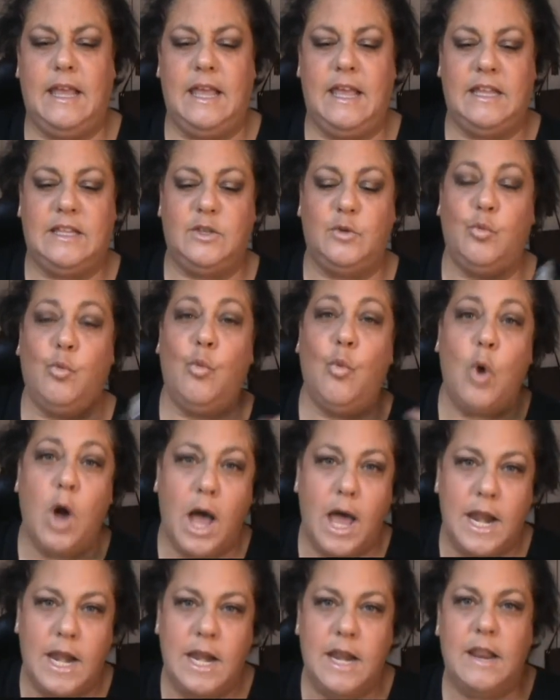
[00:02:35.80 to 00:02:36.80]
"It's
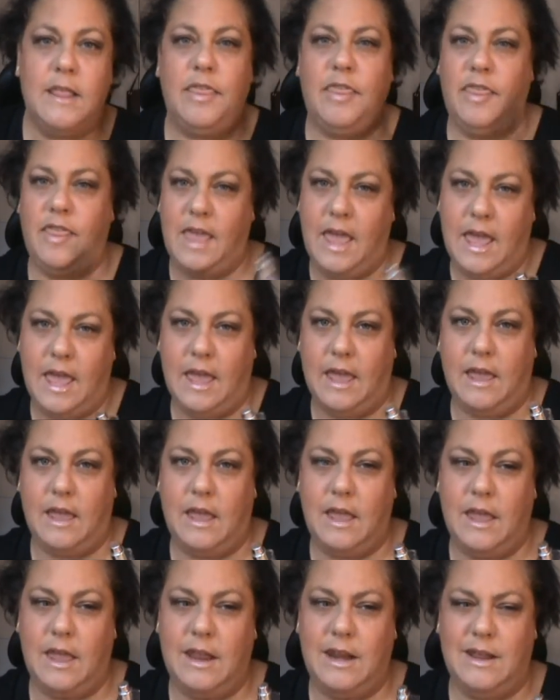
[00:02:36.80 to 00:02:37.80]
one
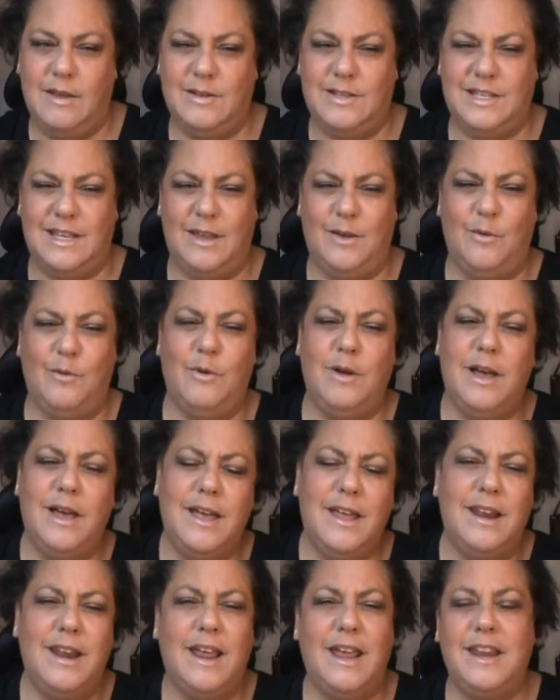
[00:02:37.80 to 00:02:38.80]
thing." And I was like,
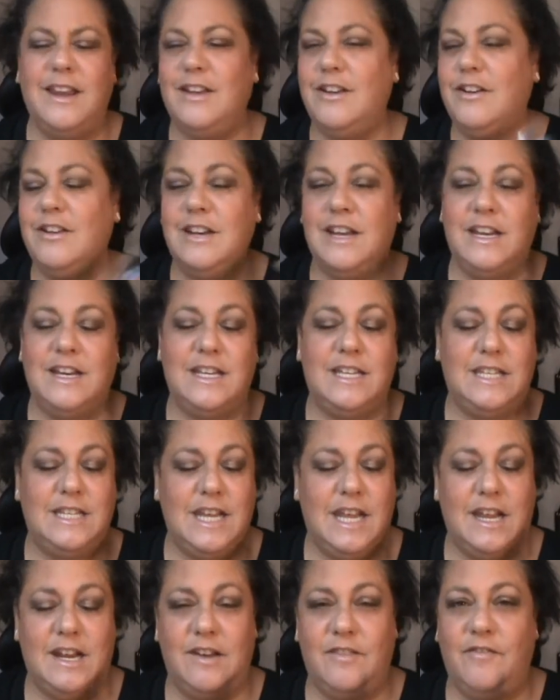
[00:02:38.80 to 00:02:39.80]
"What?" I couldn't
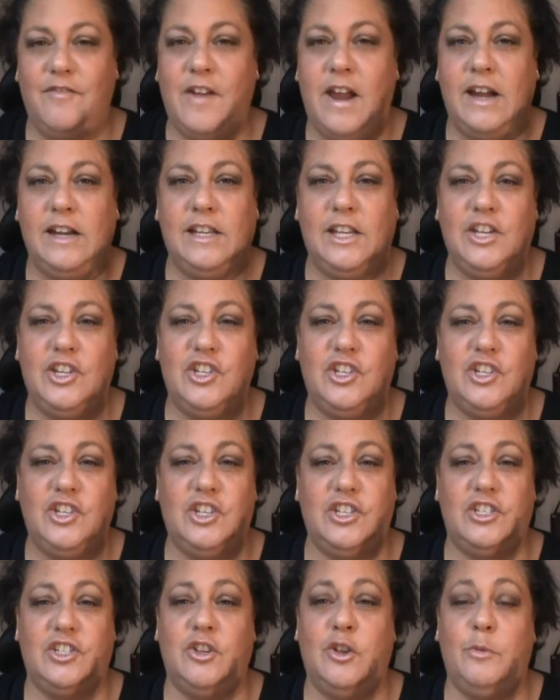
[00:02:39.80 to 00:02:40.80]
understand. And finally she
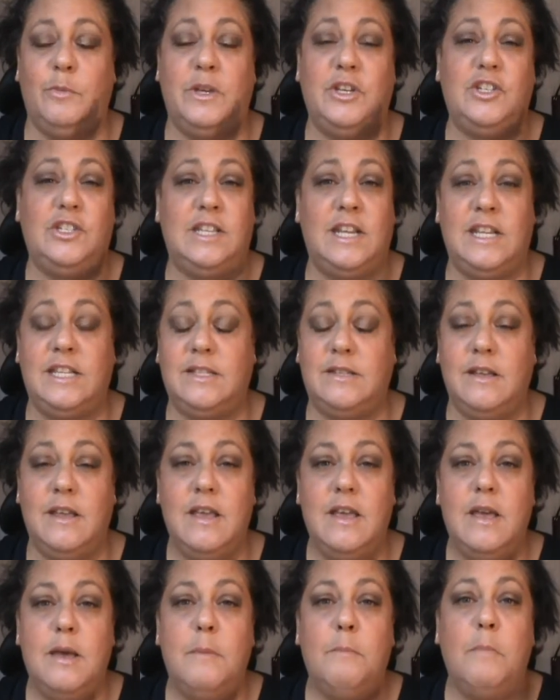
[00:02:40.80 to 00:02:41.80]
just told me. She said, "It's
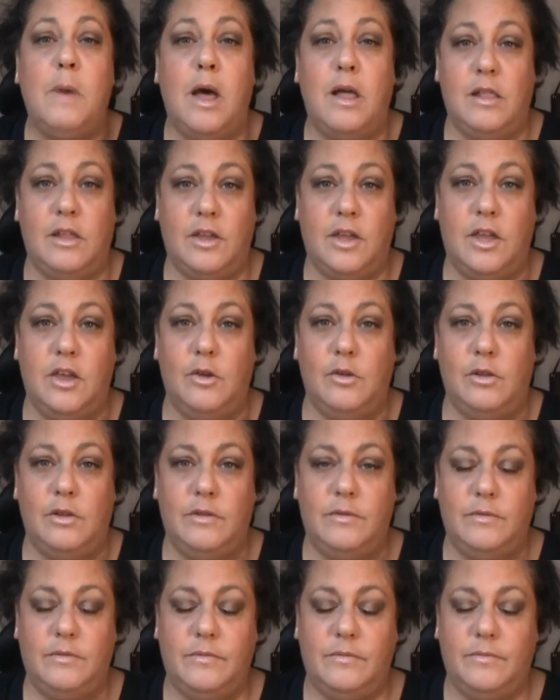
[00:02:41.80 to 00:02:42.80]
Molecule."
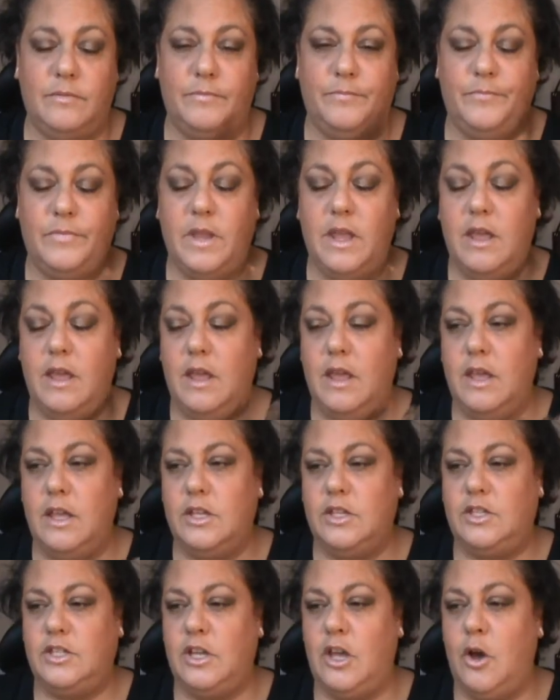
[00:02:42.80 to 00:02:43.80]

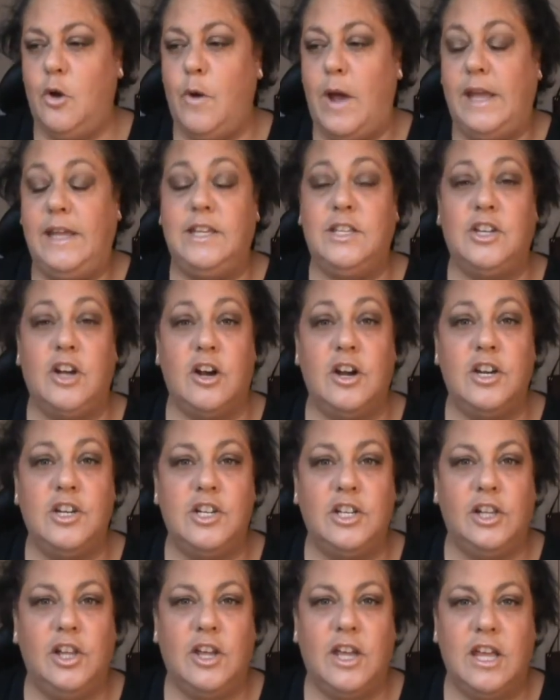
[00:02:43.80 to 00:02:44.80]
So I started
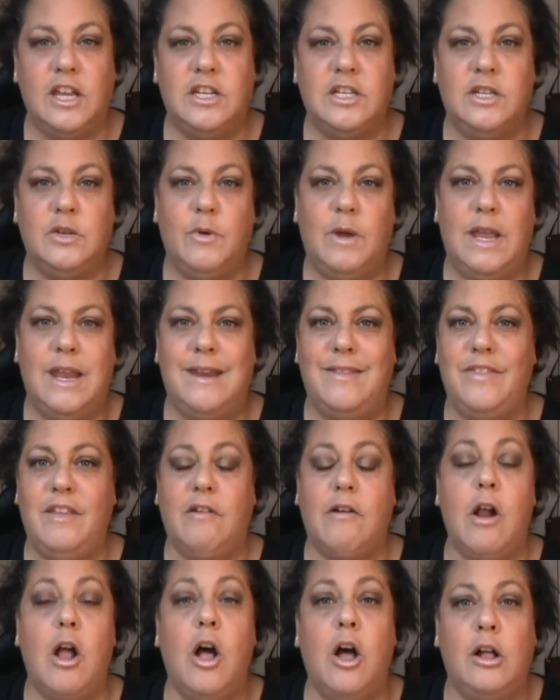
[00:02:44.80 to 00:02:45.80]
to look into it, and
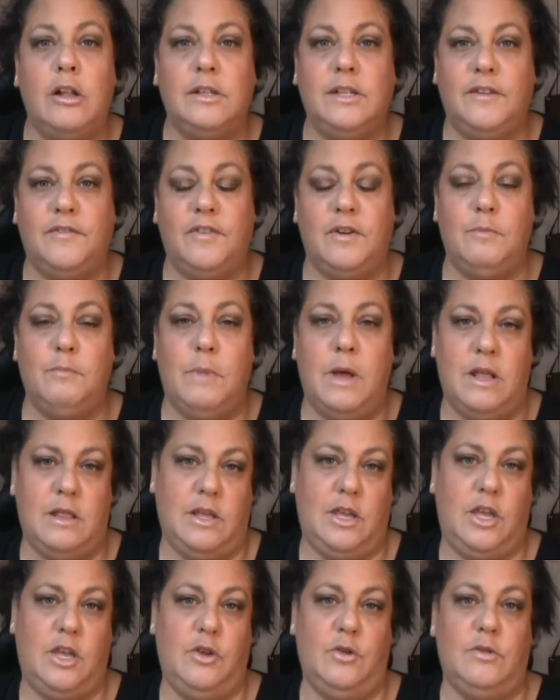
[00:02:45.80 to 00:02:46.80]
there are all different
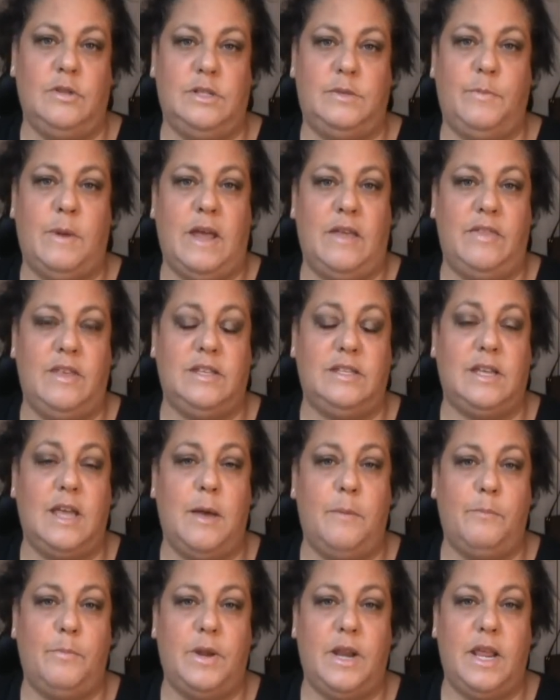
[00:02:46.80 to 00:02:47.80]
molecules by this
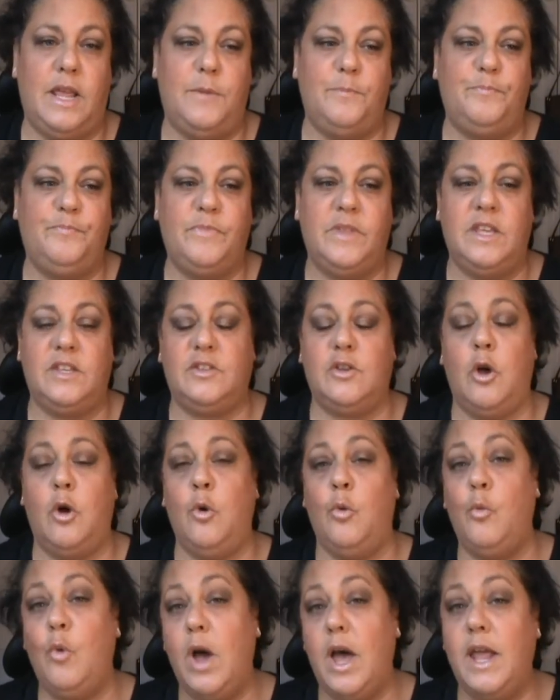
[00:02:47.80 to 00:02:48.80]
company. There's
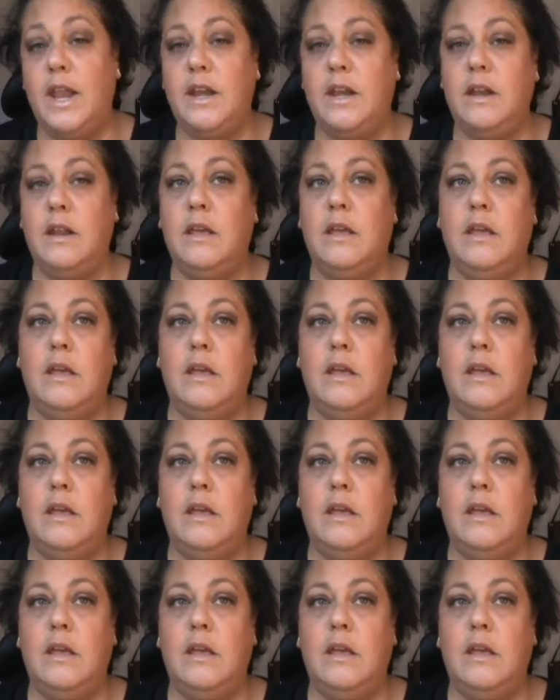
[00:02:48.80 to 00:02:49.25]
01,